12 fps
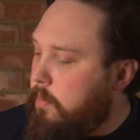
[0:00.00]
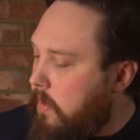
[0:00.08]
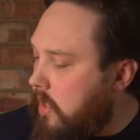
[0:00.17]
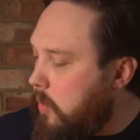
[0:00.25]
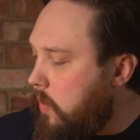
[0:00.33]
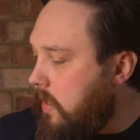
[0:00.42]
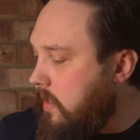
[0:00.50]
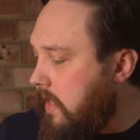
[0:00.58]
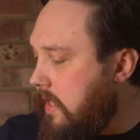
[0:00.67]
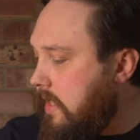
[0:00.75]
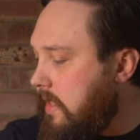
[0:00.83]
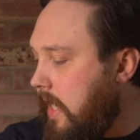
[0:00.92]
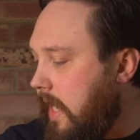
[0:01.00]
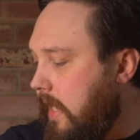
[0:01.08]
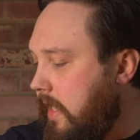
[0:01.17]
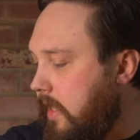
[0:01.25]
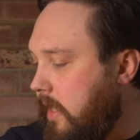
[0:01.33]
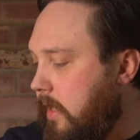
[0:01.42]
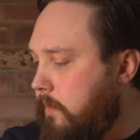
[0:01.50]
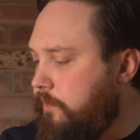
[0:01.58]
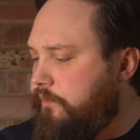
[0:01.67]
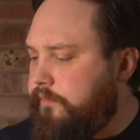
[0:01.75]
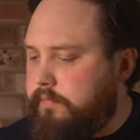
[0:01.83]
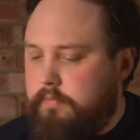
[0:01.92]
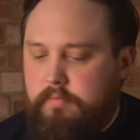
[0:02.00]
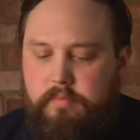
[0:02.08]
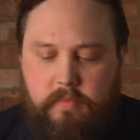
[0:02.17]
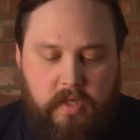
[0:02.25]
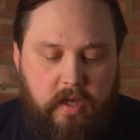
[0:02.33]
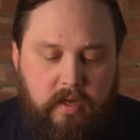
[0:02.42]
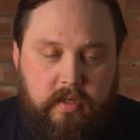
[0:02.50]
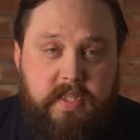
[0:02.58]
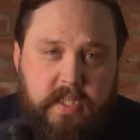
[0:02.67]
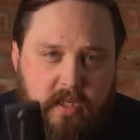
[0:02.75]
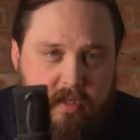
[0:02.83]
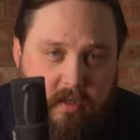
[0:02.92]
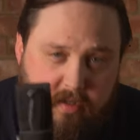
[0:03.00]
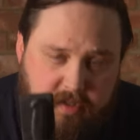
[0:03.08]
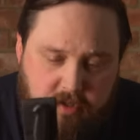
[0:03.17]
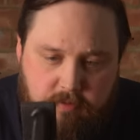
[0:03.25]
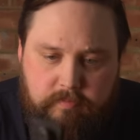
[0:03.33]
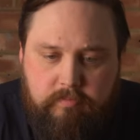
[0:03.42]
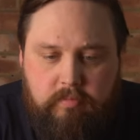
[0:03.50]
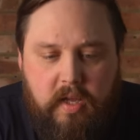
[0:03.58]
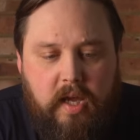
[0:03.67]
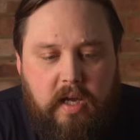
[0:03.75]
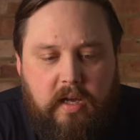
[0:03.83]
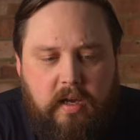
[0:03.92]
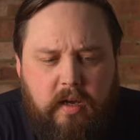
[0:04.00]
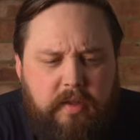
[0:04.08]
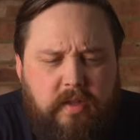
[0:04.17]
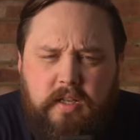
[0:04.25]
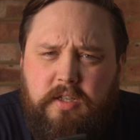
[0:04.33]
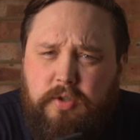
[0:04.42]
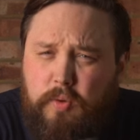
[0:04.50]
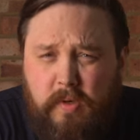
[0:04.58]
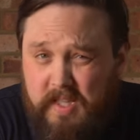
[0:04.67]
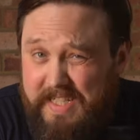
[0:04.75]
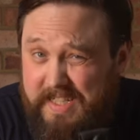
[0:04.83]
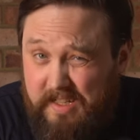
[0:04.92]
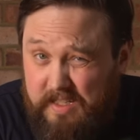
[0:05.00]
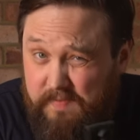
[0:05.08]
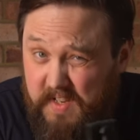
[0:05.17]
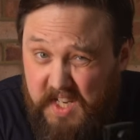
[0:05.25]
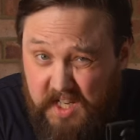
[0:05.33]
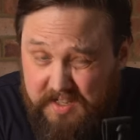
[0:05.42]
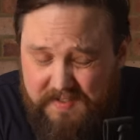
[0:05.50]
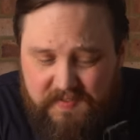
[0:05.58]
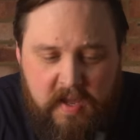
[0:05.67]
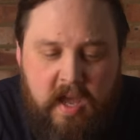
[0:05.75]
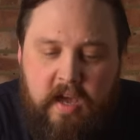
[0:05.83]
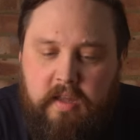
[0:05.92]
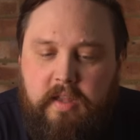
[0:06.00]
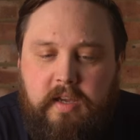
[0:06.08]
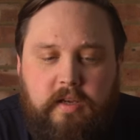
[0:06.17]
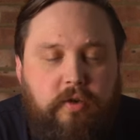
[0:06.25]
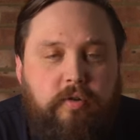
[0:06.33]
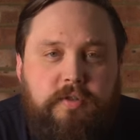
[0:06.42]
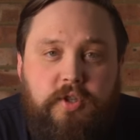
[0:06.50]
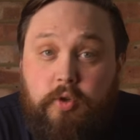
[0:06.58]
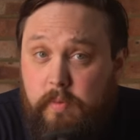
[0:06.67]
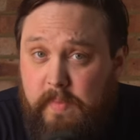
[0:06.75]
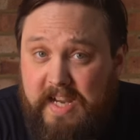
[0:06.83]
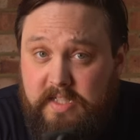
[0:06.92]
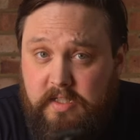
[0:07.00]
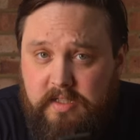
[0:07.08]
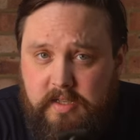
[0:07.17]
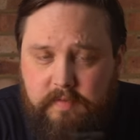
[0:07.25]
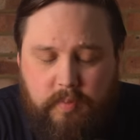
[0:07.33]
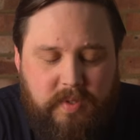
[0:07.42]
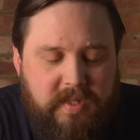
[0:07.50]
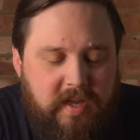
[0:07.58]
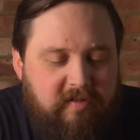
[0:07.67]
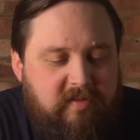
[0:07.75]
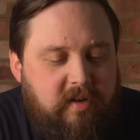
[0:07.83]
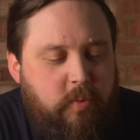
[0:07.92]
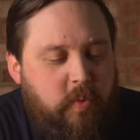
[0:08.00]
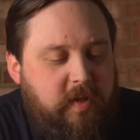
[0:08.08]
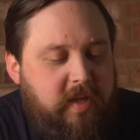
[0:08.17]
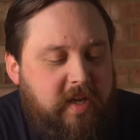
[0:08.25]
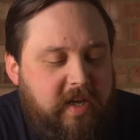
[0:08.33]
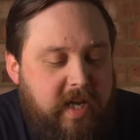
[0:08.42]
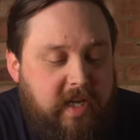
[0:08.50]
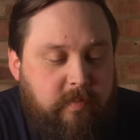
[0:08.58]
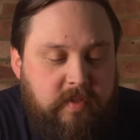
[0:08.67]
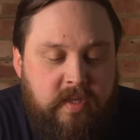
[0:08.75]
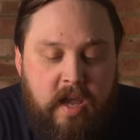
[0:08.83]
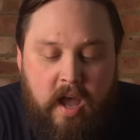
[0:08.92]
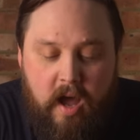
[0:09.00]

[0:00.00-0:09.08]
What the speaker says: my one is a DIR zone. I think they just call it the dive knife. They're not too imaginative with their names.